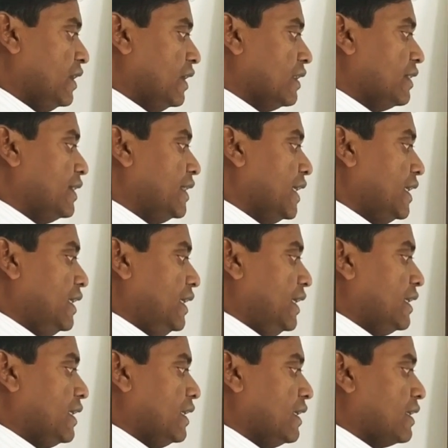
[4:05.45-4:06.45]
then it
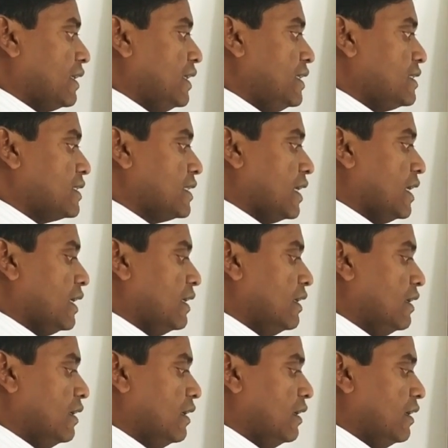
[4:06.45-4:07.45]
increases the
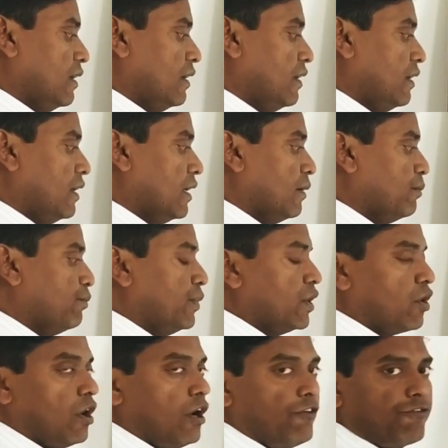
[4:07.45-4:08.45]
number
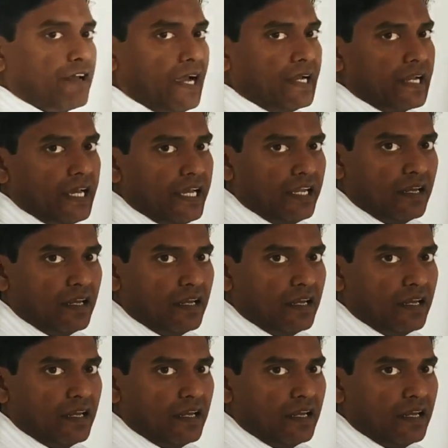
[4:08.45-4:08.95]
of cations.